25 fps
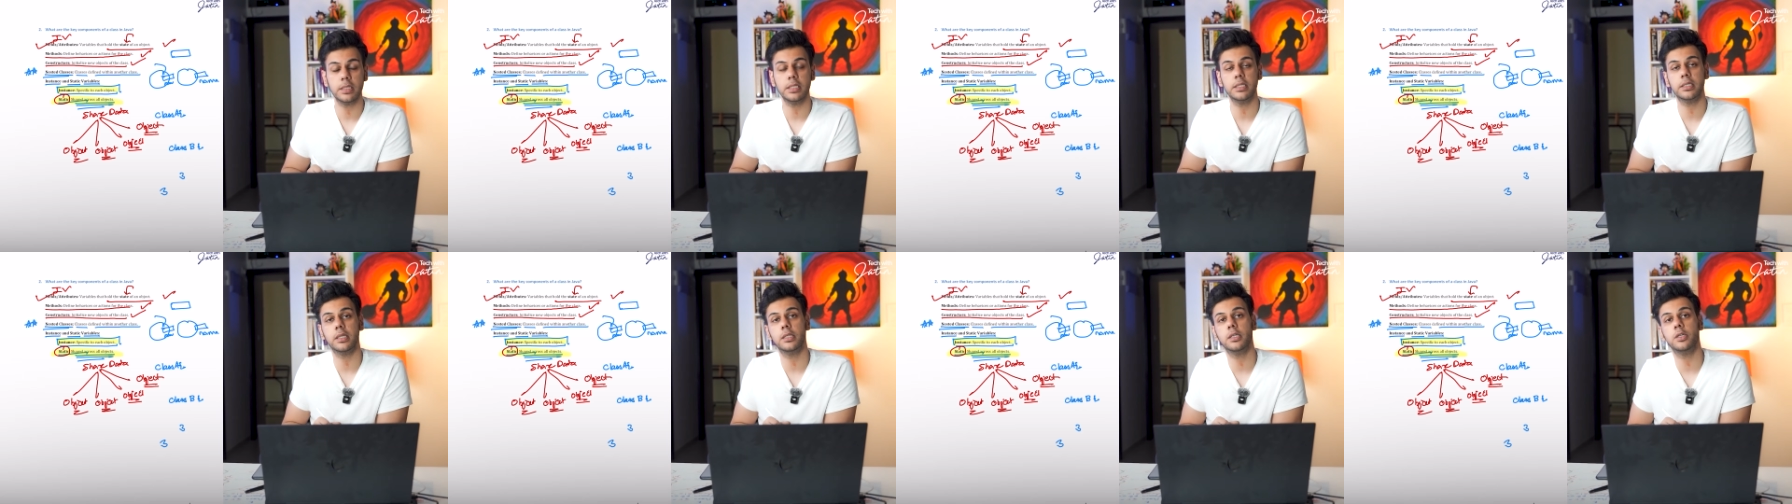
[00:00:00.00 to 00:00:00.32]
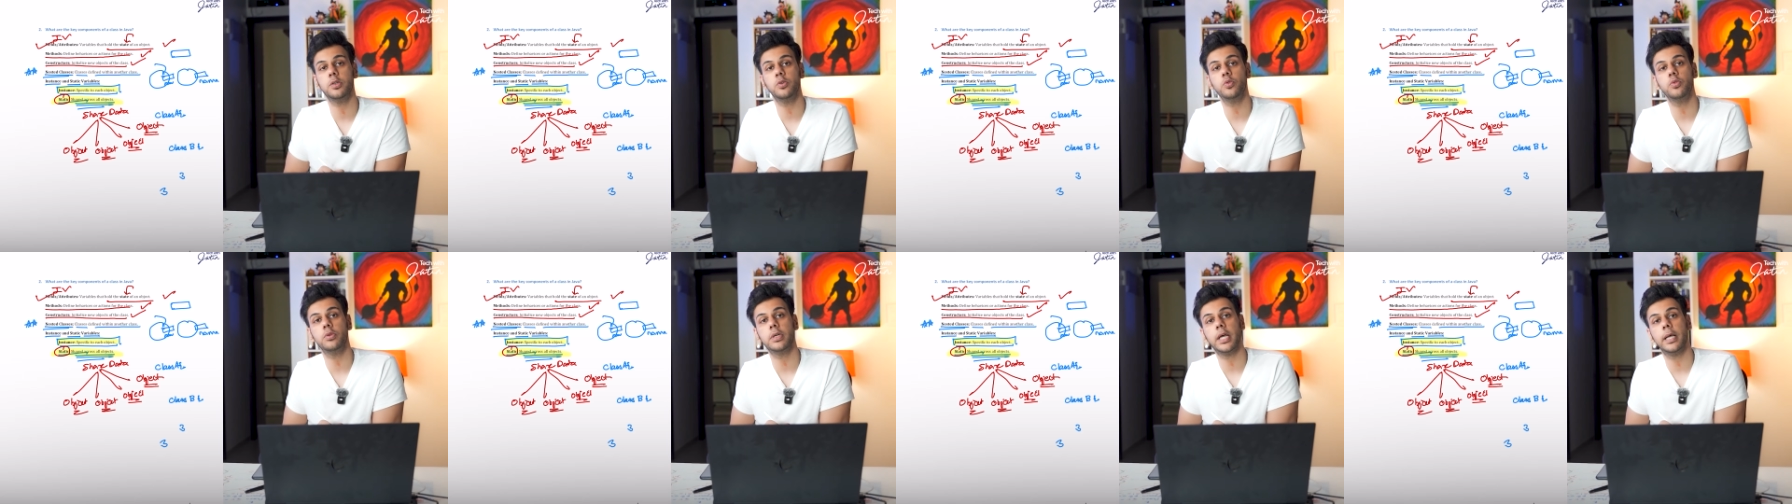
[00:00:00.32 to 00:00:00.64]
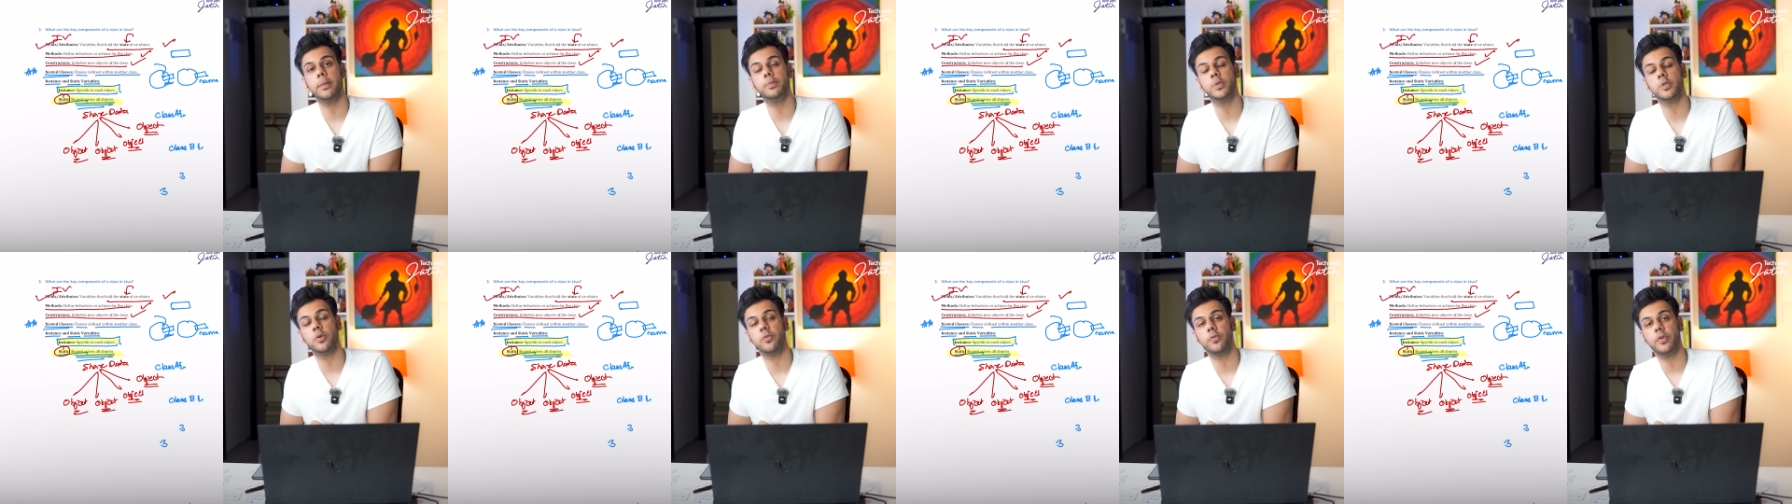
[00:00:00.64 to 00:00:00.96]
These are the two
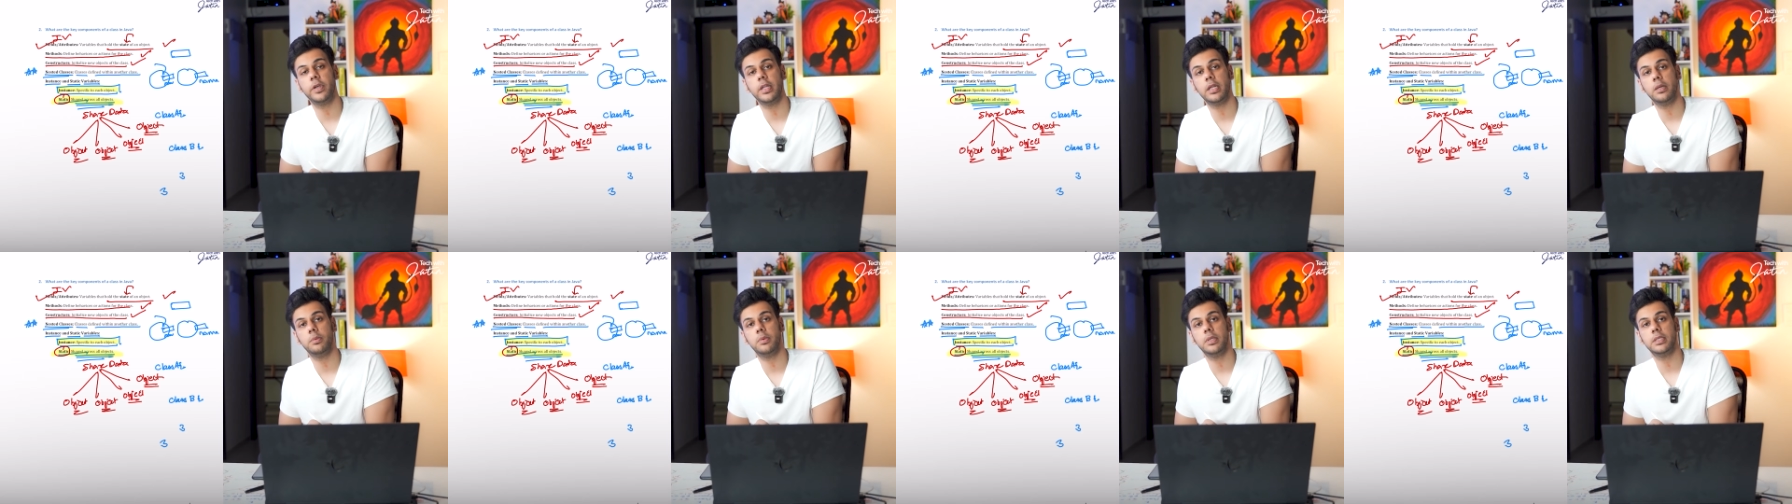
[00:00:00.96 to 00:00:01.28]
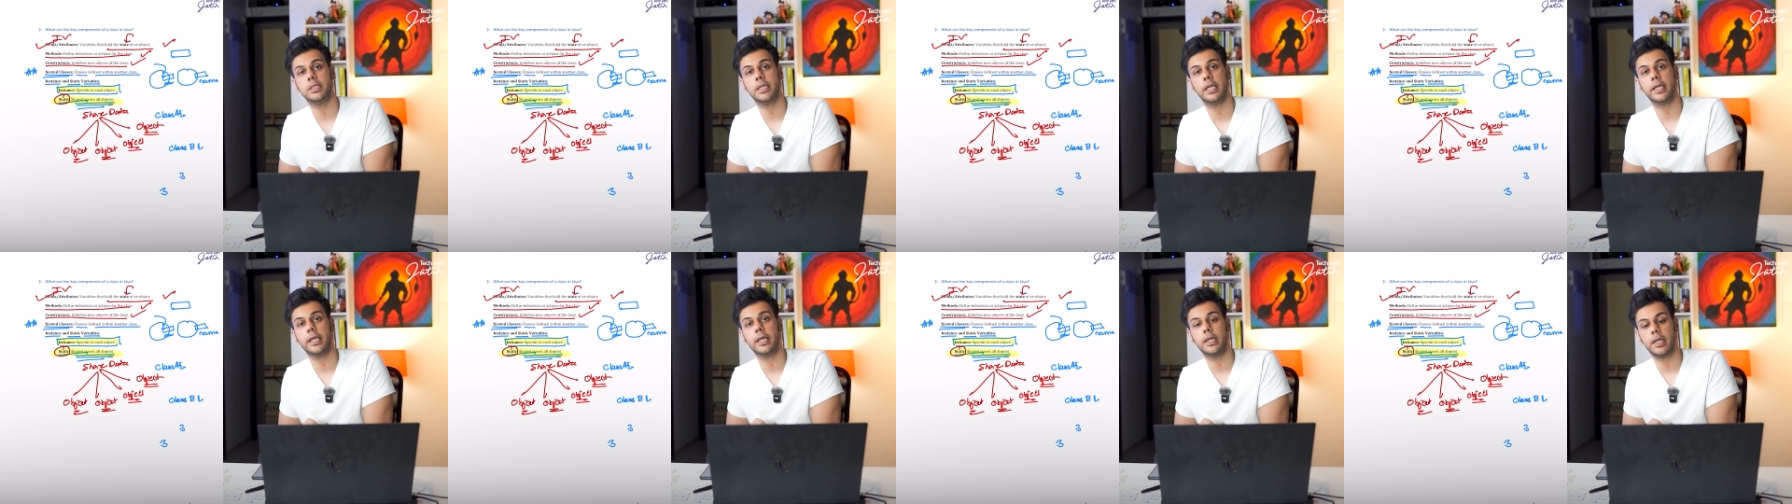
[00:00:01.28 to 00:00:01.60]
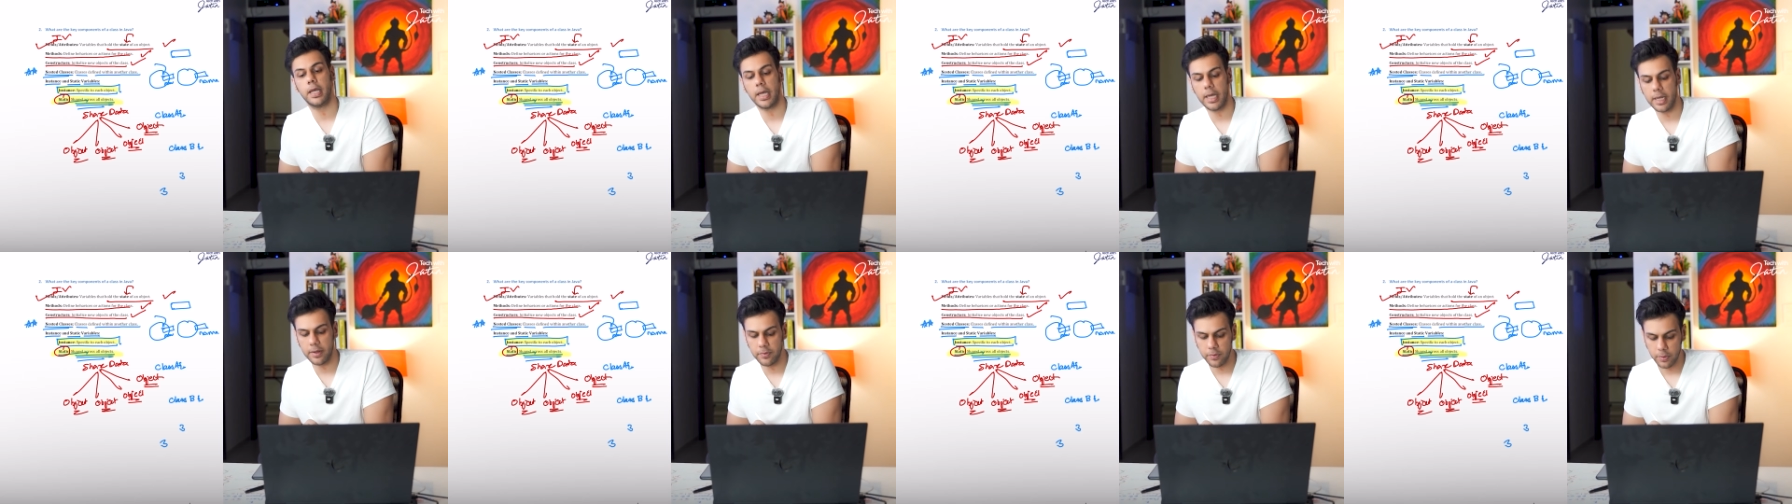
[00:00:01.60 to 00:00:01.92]
types of variables I
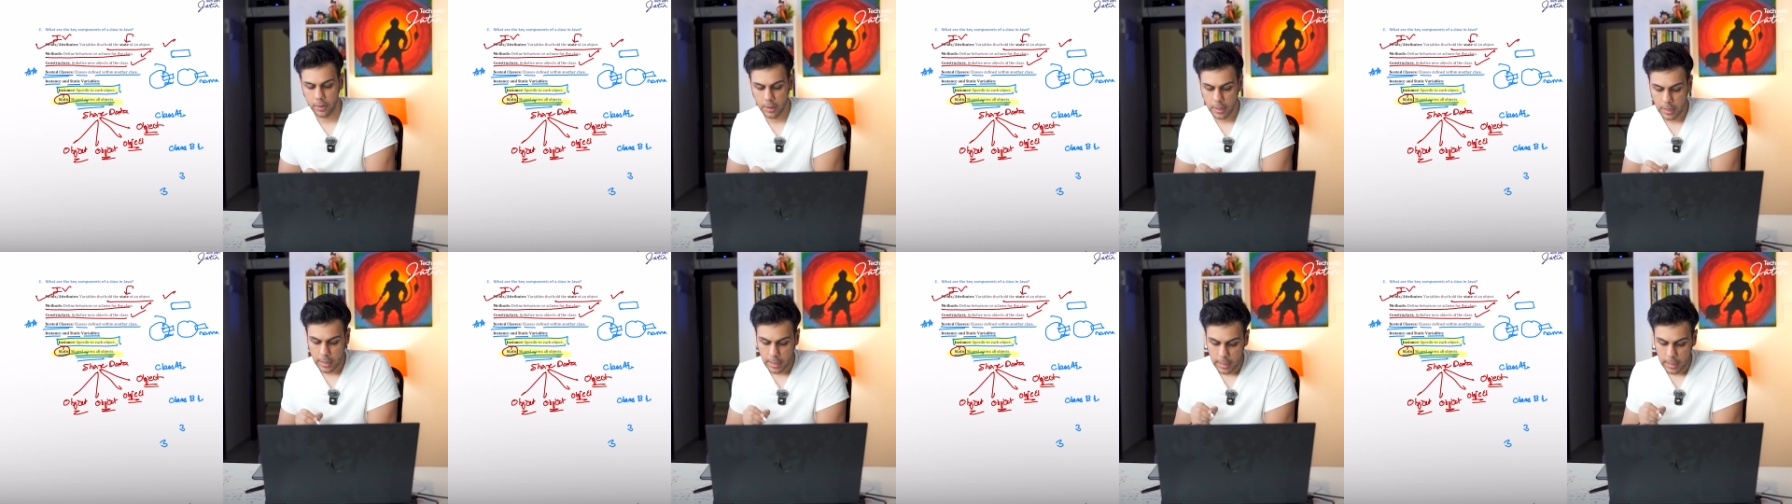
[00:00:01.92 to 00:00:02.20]
can have.